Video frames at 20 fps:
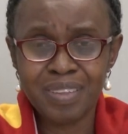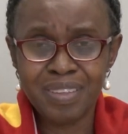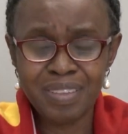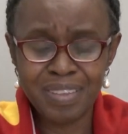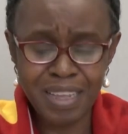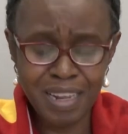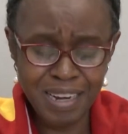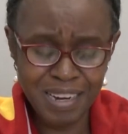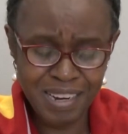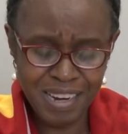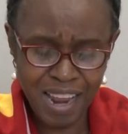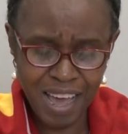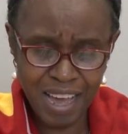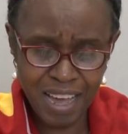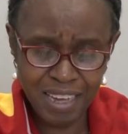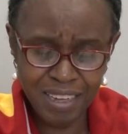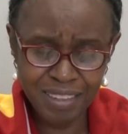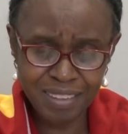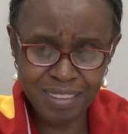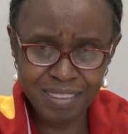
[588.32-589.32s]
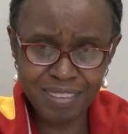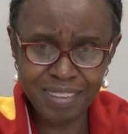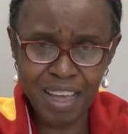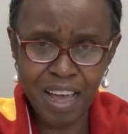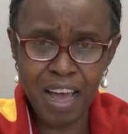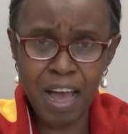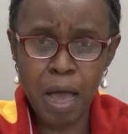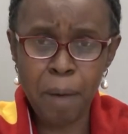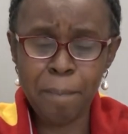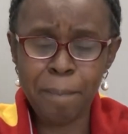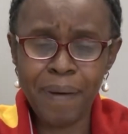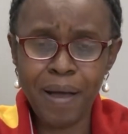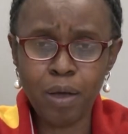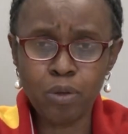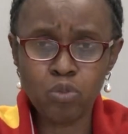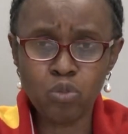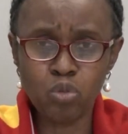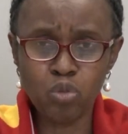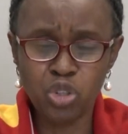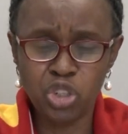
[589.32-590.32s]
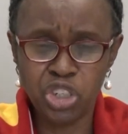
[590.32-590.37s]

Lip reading: The lines are about to